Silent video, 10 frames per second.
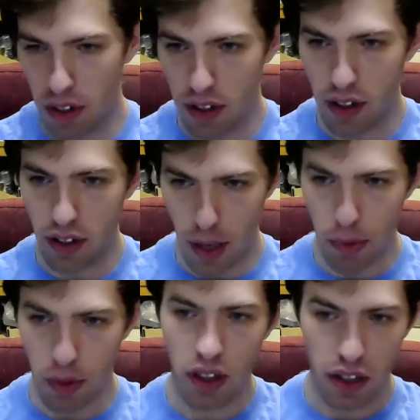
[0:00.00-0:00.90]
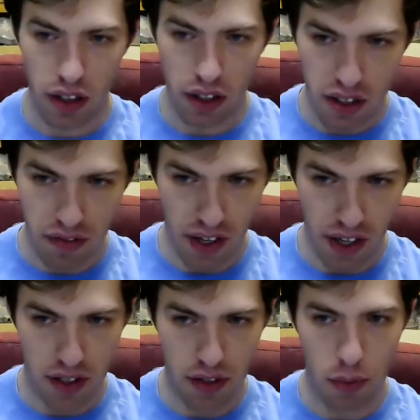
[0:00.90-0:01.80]
are labeled clearly
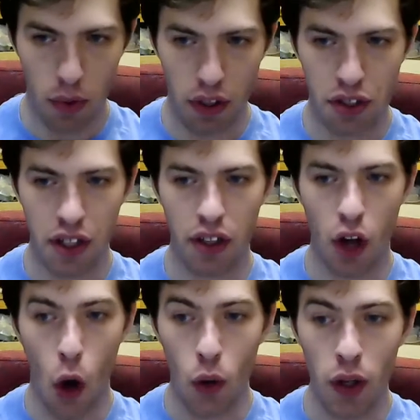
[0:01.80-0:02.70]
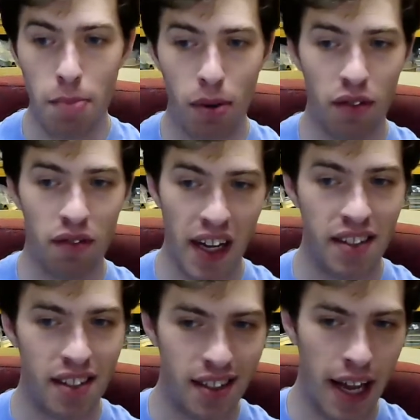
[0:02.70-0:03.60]
defense, which only prevents